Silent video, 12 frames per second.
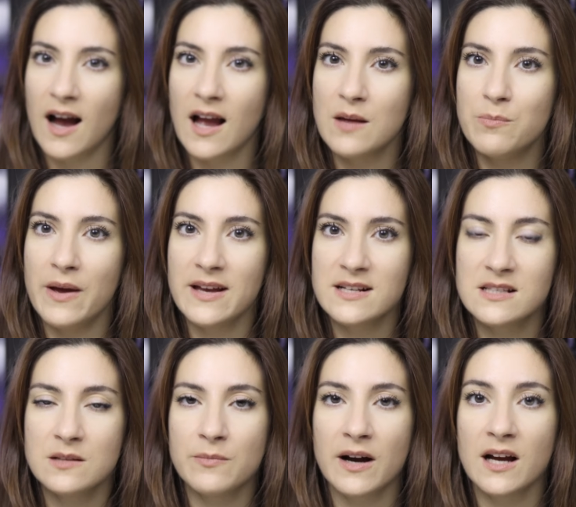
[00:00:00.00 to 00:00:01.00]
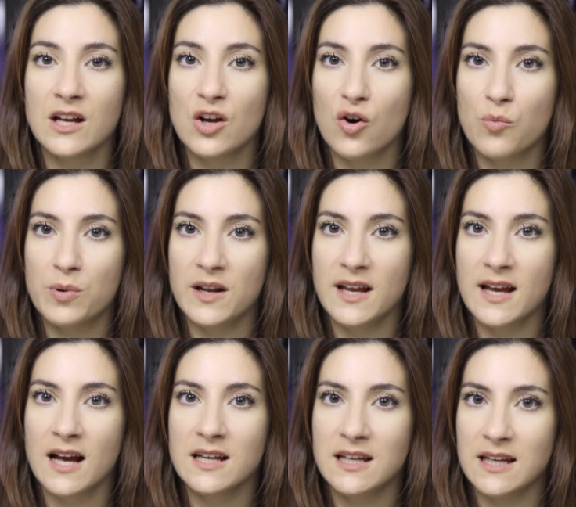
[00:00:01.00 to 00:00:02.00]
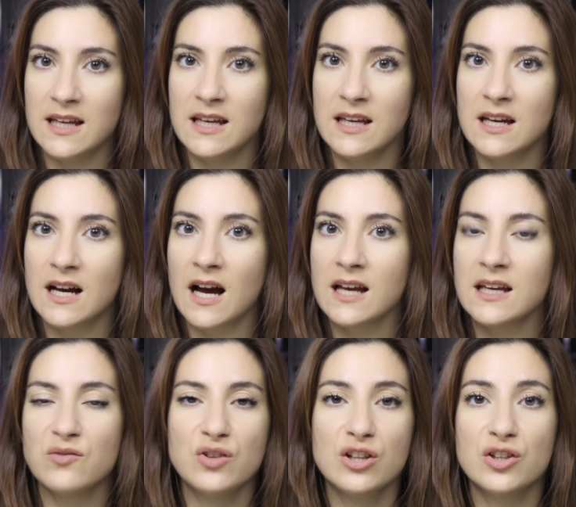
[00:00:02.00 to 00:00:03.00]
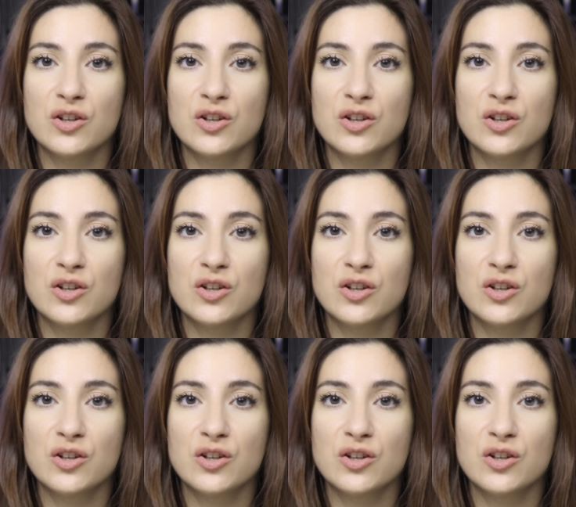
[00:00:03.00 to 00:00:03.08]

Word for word: I pasted my OpenAI key. I gave the